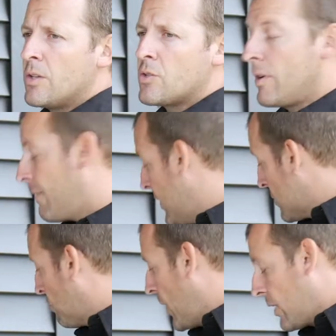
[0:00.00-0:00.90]
So if this
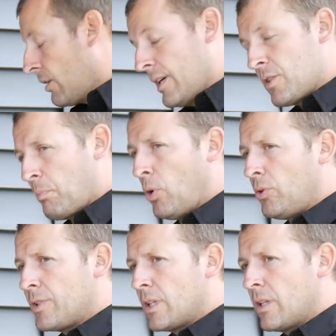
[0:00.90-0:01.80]
breaker is
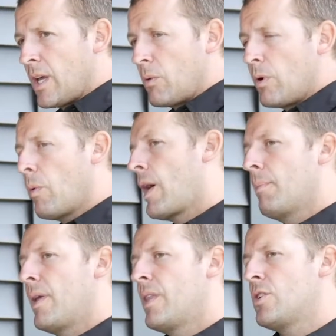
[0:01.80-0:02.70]
pulled, then we
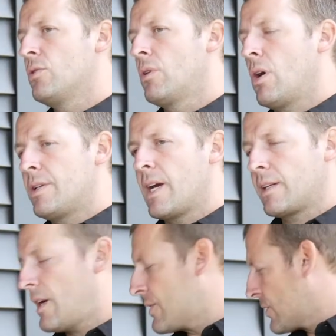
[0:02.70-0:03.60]
recommend that you
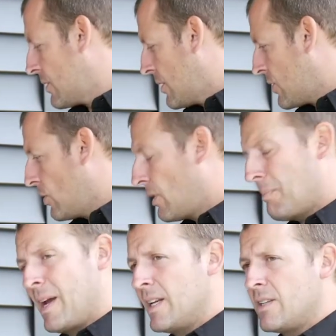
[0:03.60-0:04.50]
contact us, as the unit
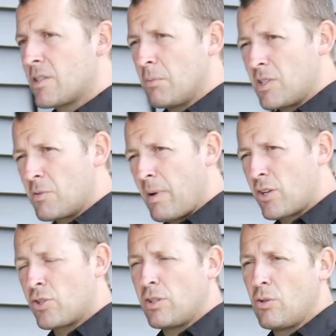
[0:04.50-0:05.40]
may need some
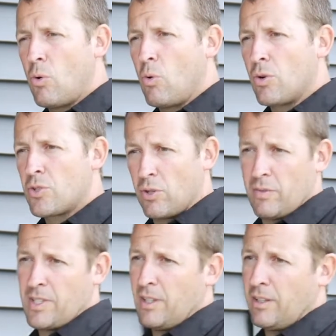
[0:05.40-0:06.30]
inspection or
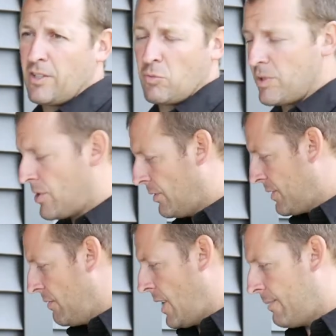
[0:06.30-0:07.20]
servicing as a result
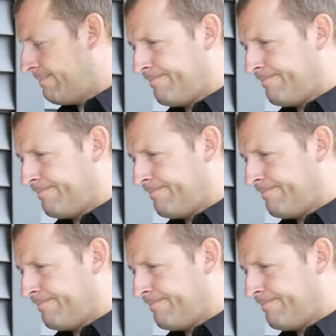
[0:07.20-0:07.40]
of that.